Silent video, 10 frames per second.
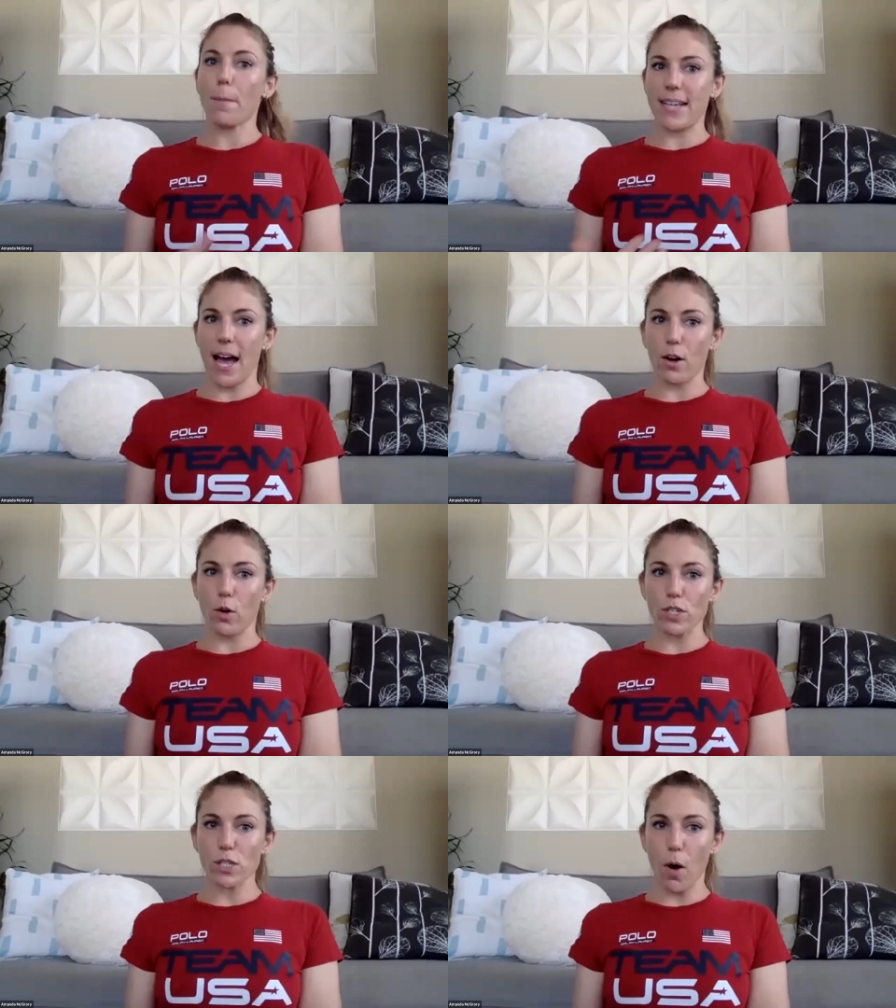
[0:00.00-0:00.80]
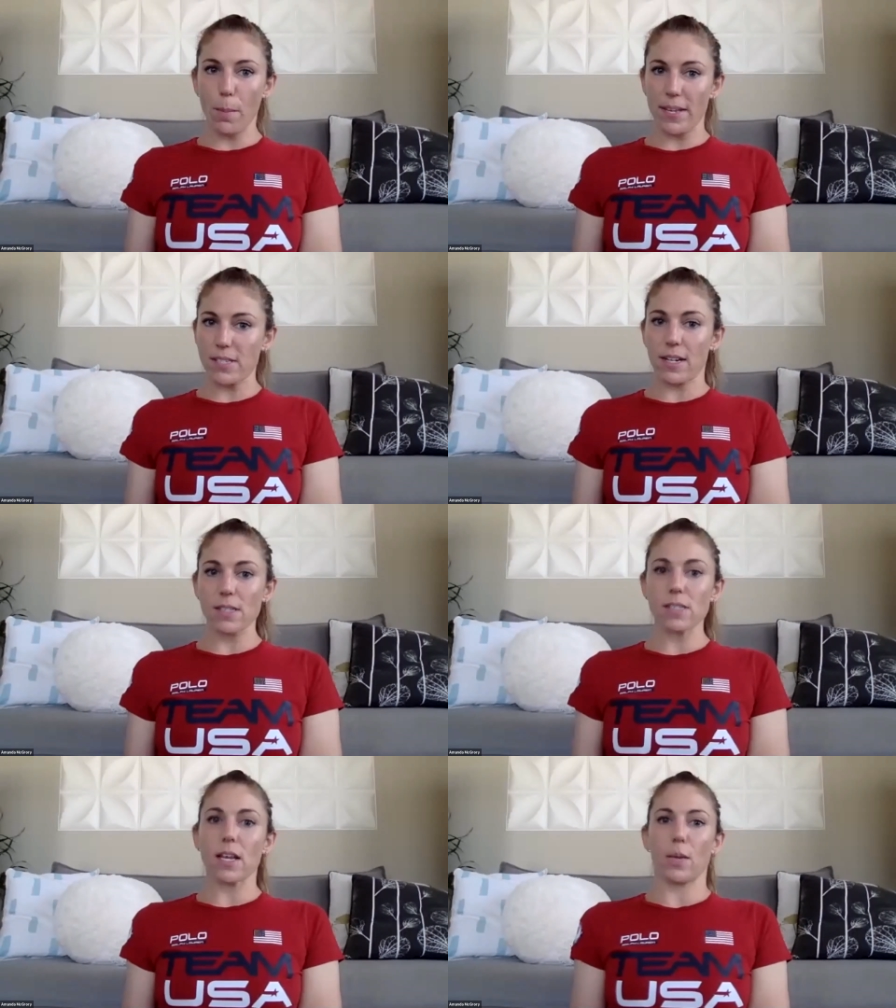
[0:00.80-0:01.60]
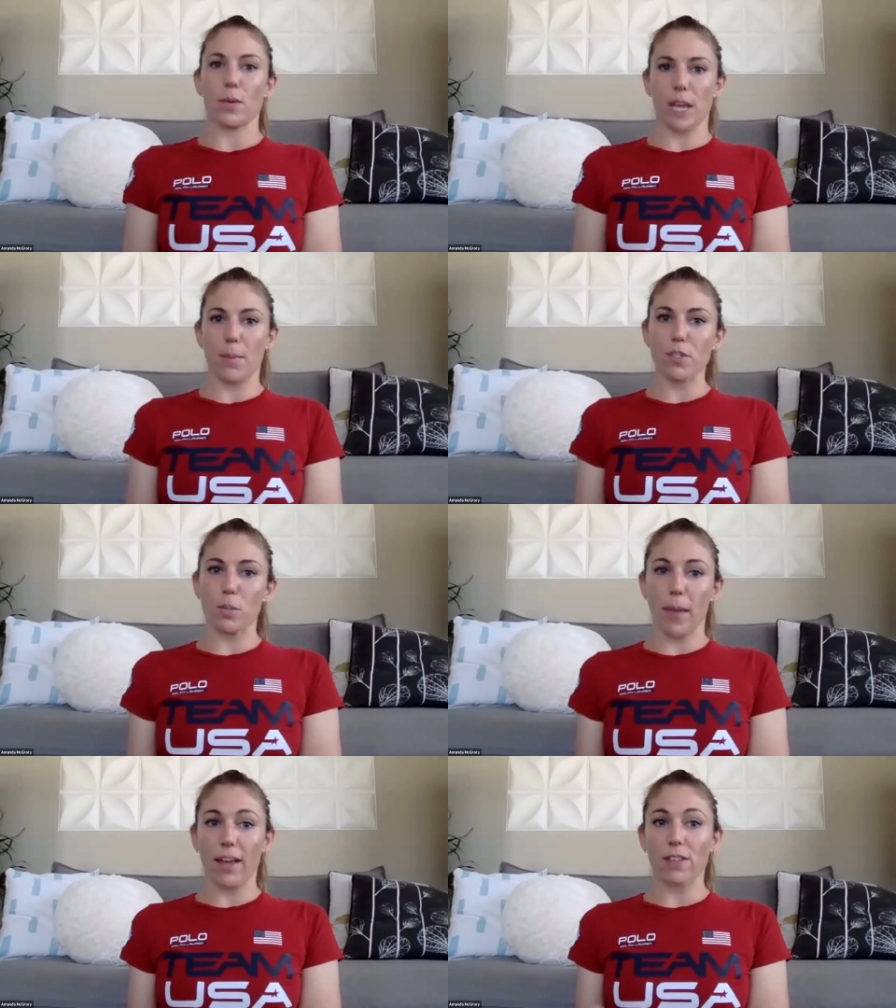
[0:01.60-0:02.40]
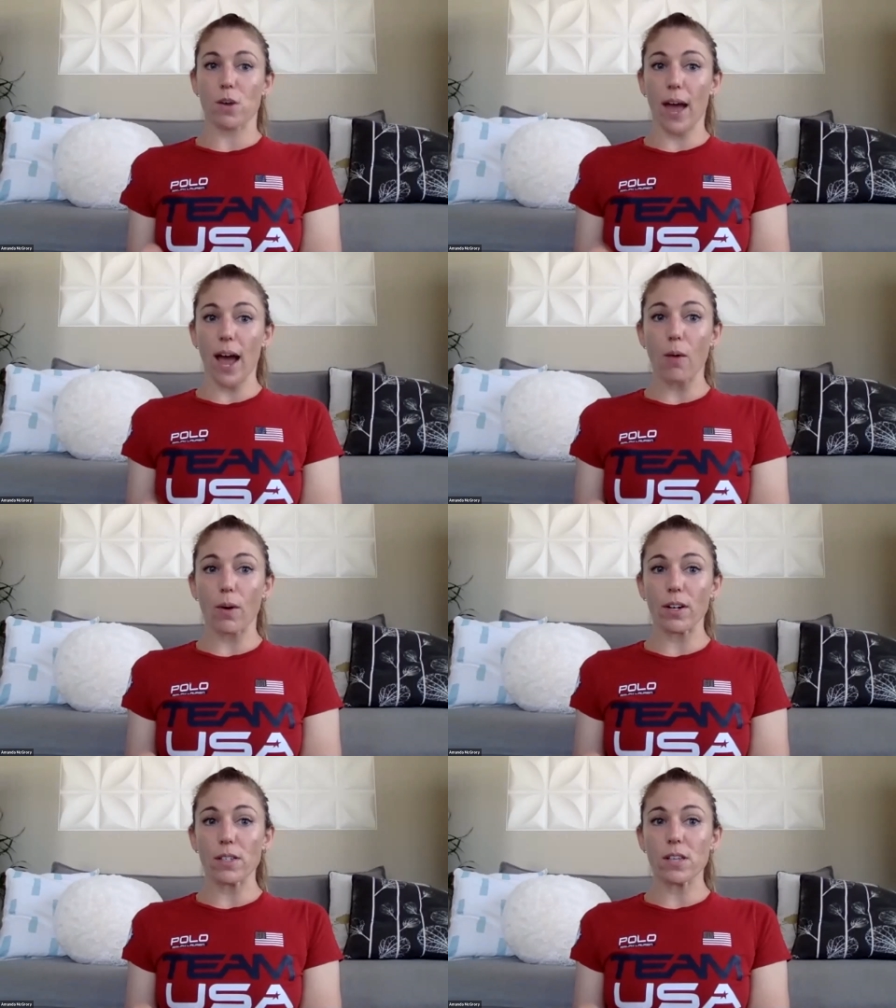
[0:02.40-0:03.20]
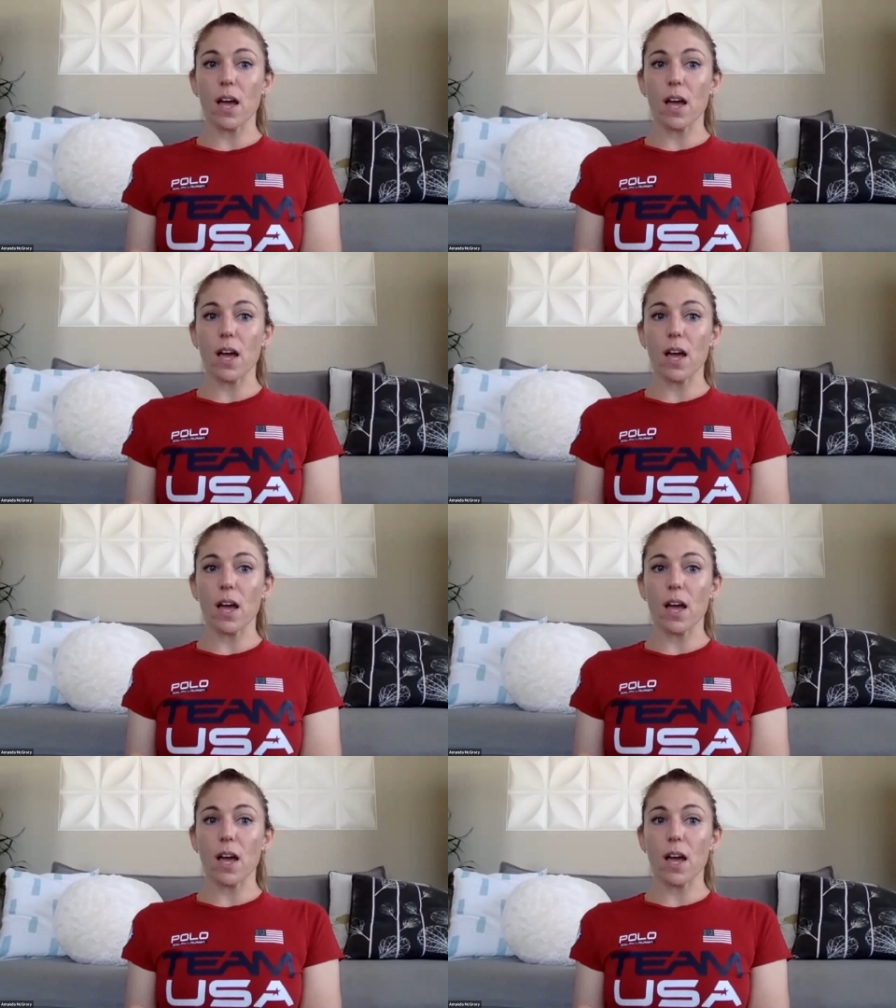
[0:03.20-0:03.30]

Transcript: dad owned a small business and he was able to make his own hours.